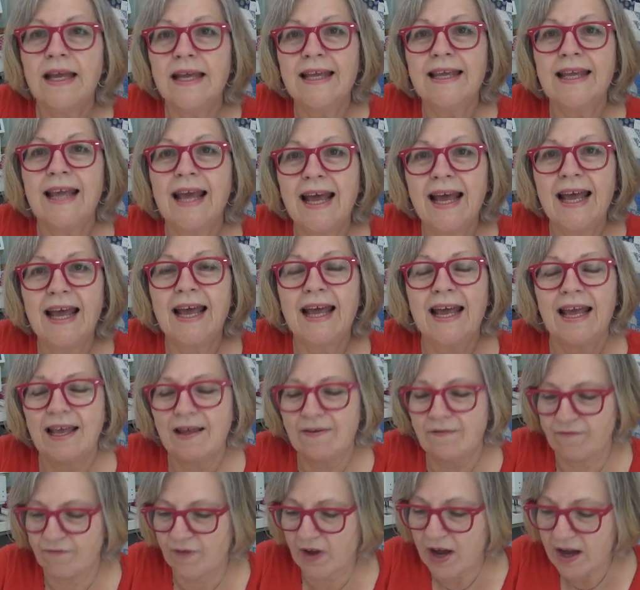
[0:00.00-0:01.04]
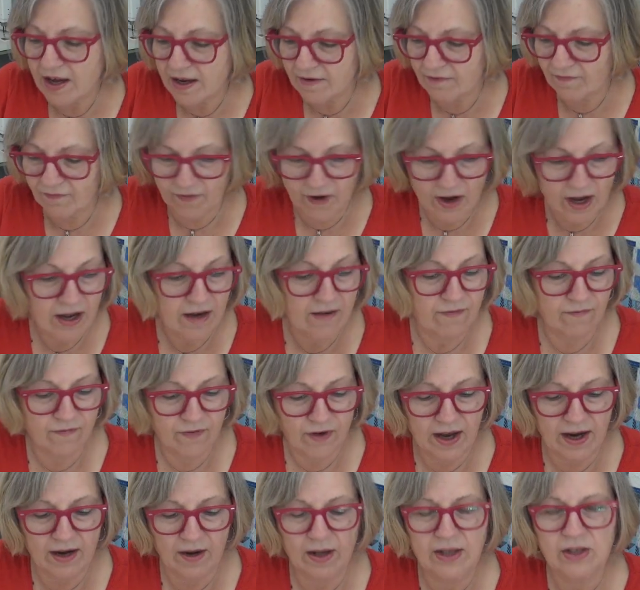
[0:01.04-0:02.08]
Yay, fun, fun,
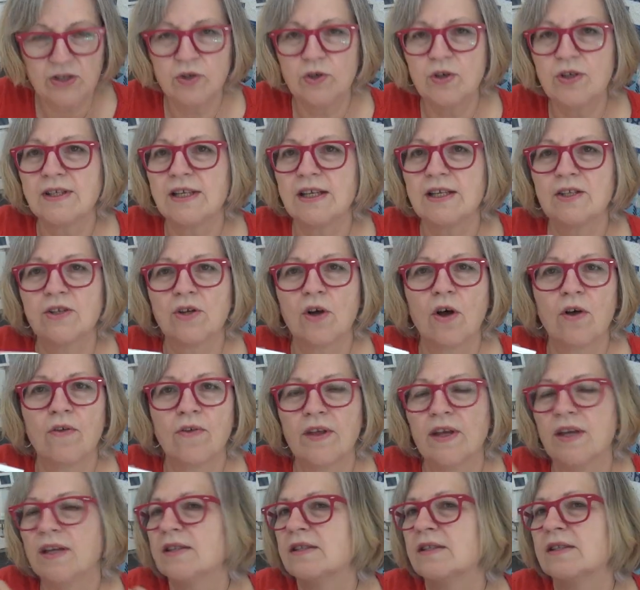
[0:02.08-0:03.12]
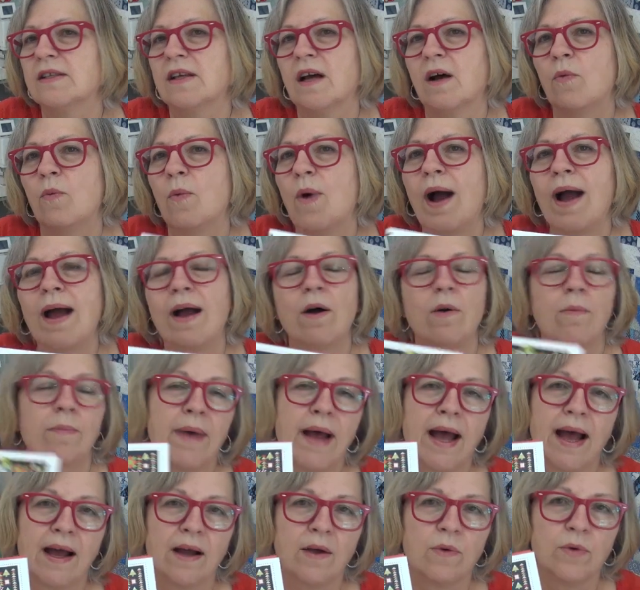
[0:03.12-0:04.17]
fun. As soon as I saw this a while
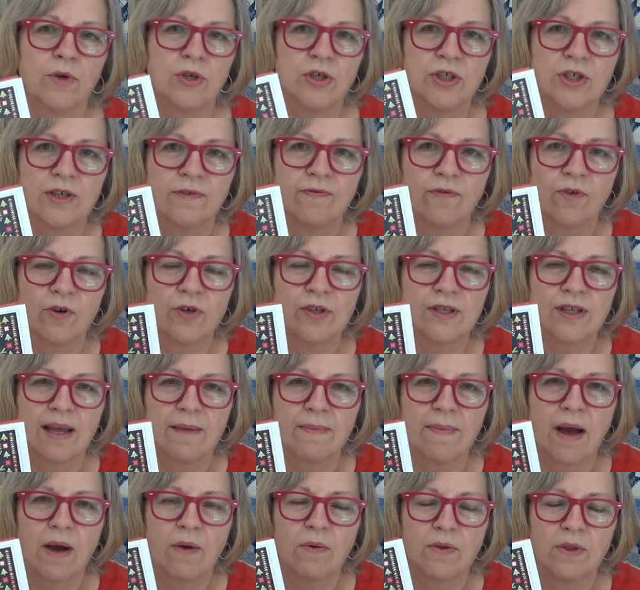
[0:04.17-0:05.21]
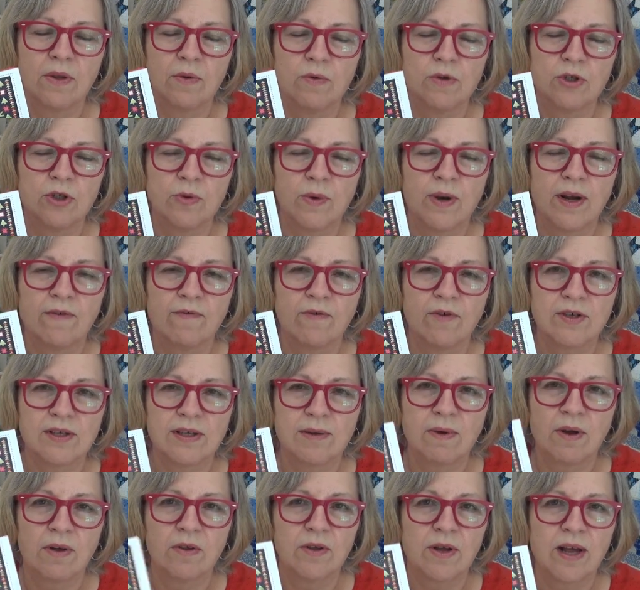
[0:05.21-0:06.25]
back when she first came out with it, when Joanna first
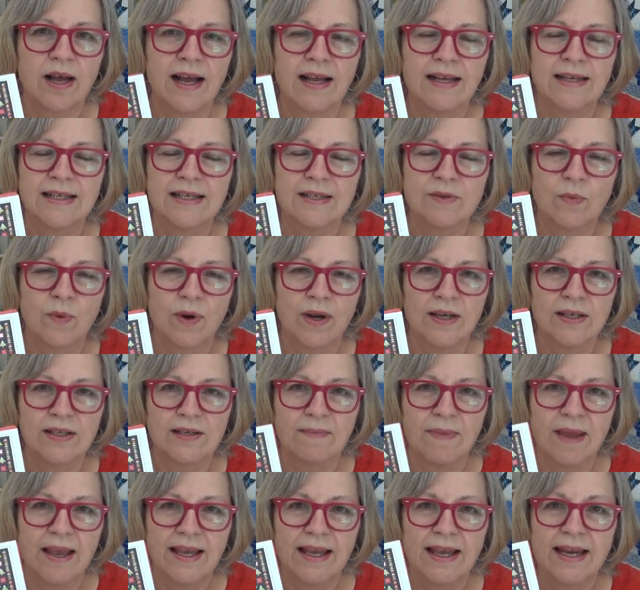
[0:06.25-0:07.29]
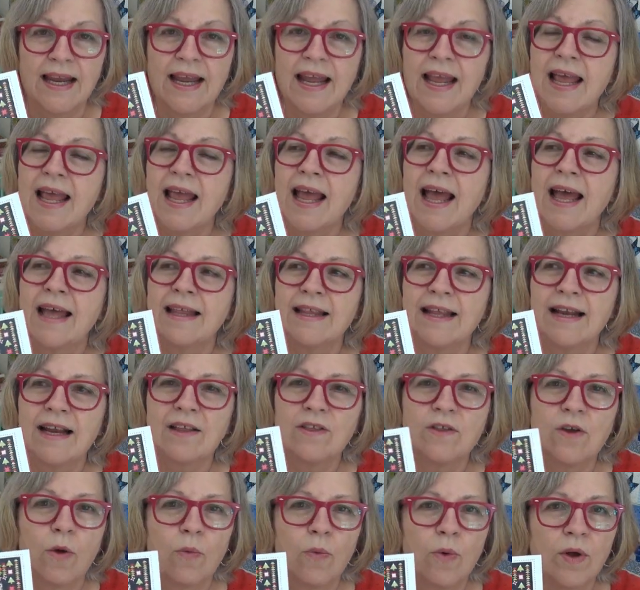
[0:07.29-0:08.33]
came out with it, I just wanted to make it. And then I
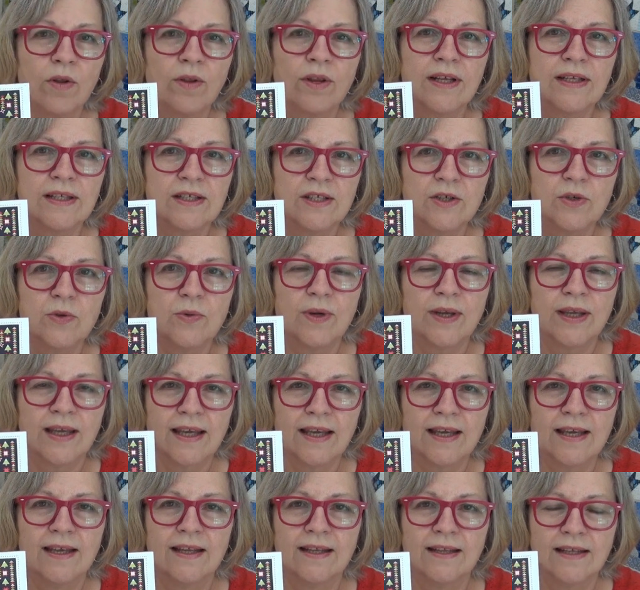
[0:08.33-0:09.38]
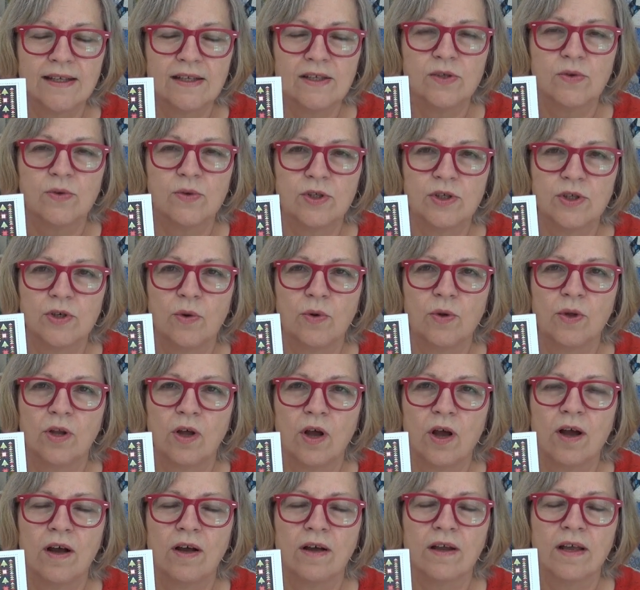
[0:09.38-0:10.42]
thought, well, let's do a kit and let's do a sew
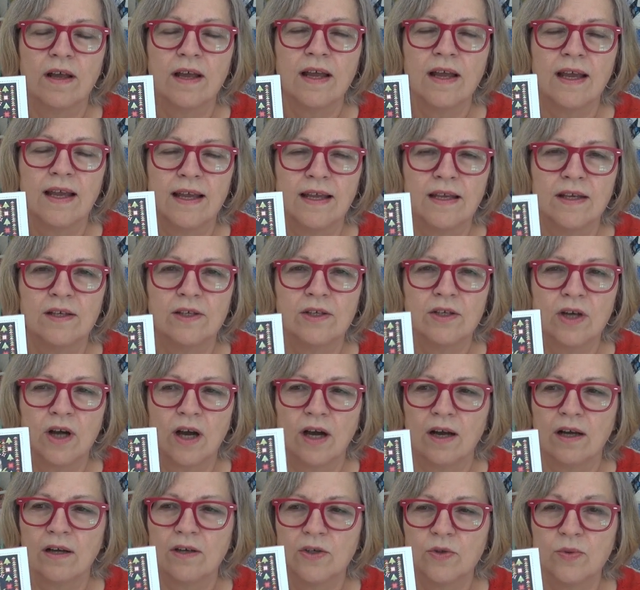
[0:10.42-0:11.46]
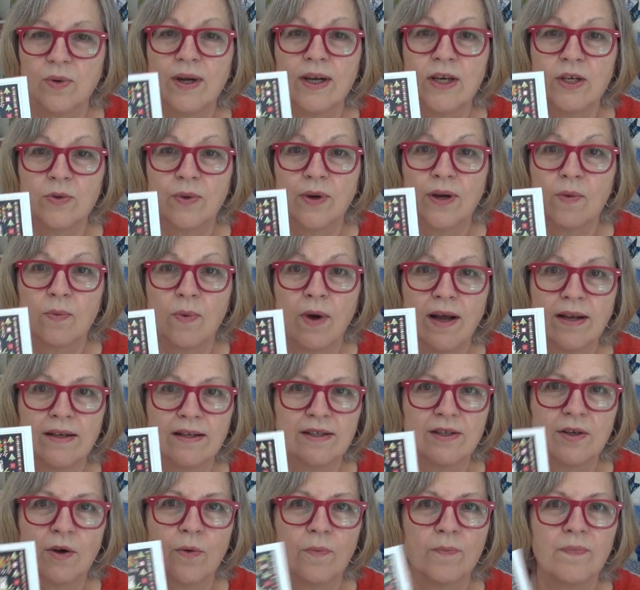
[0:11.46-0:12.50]
along in uh, 2021.
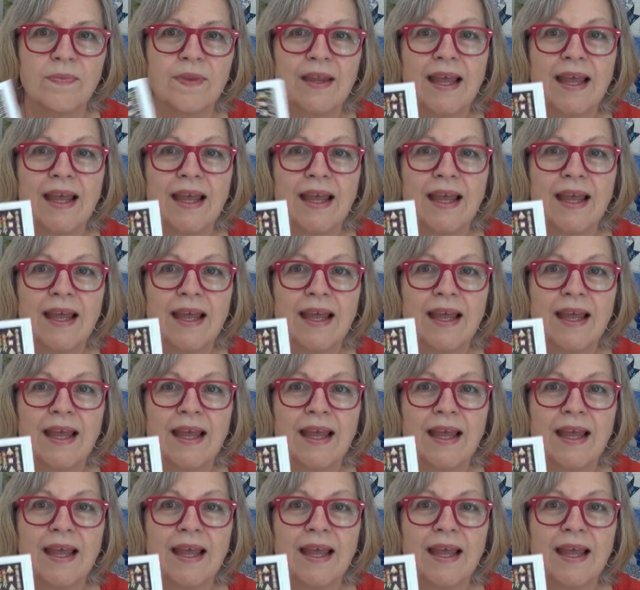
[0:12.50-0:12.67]
So